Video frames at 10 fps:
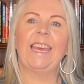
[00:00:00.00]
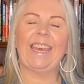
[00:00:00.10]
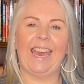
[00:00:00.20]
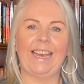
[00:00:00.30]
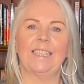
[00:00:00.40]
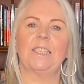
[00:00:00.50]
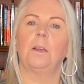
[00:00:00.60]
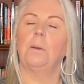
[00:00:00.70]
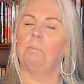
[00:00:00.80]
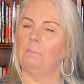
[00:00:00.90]
Cat's
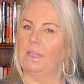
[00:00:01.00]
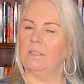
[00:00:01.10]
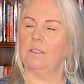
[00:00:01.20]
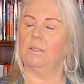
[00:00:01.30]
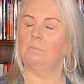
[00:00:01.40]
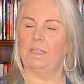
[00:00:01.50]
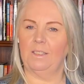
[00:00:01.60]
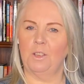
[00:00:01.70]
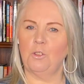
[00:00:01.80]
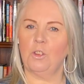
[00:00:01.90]

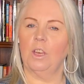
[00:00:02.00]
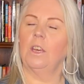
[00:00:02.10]
message.